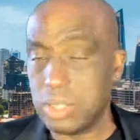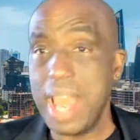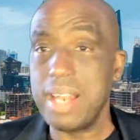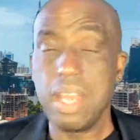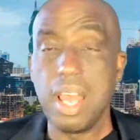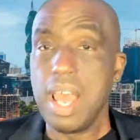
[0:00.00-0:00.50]

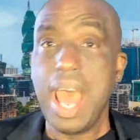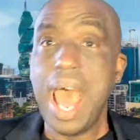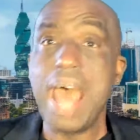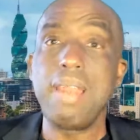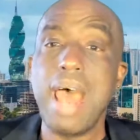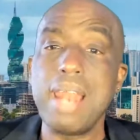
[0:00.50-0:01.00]
And
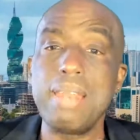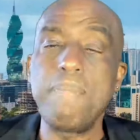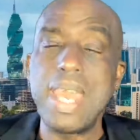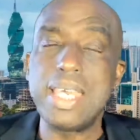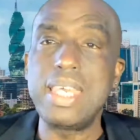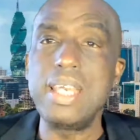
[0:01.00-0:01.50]
I'm
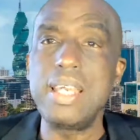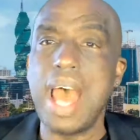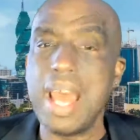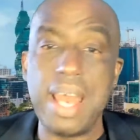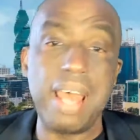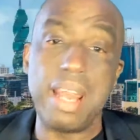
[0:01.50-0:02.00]

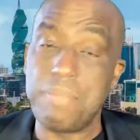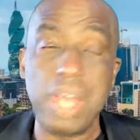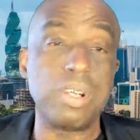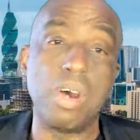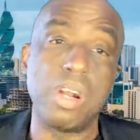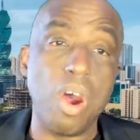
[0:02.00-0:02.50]

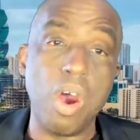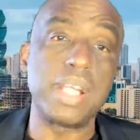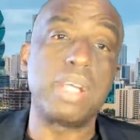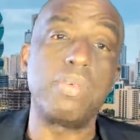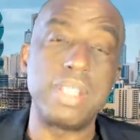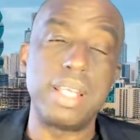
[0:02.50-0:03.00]
not going to
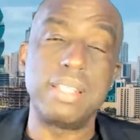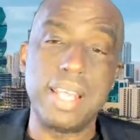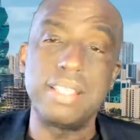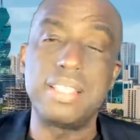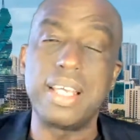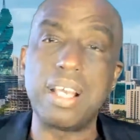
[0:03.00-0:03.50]
argue with
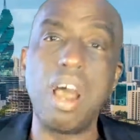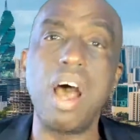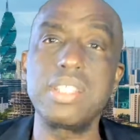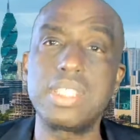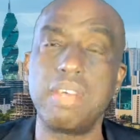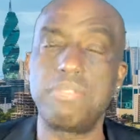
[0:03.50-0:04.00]
the
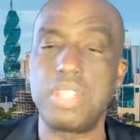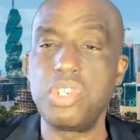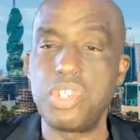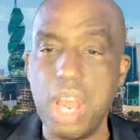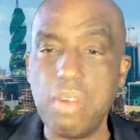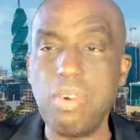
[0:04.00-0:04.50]
concept in
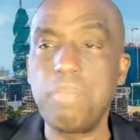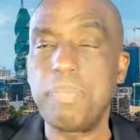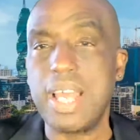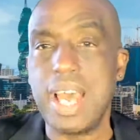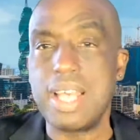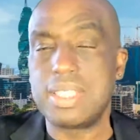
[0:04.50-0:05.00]
general,
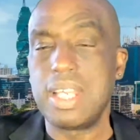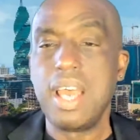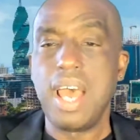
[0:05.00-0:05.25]
because